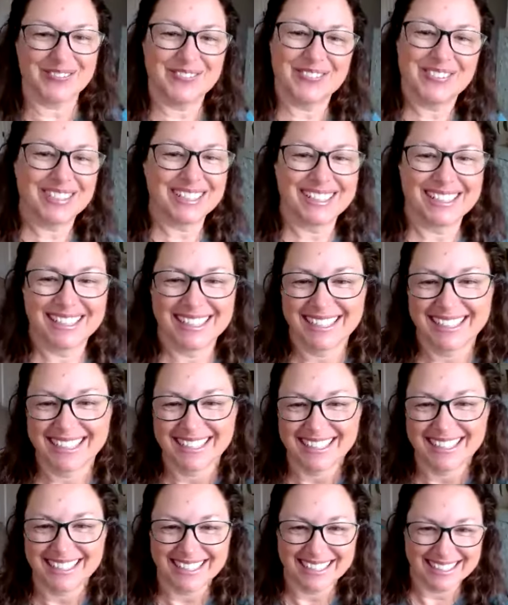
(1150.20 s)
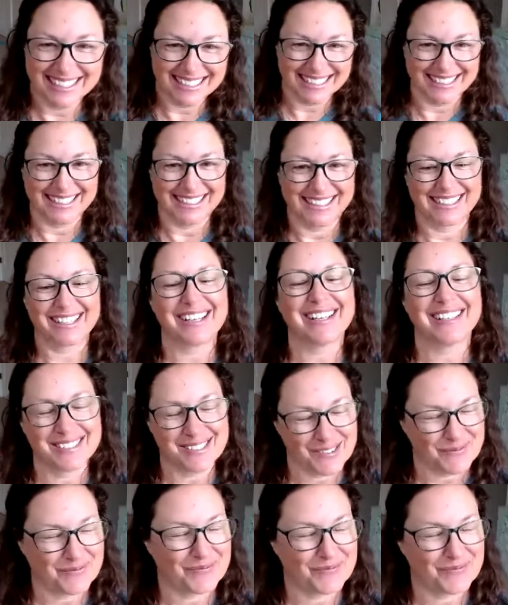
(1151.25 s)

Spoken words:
the right one for them.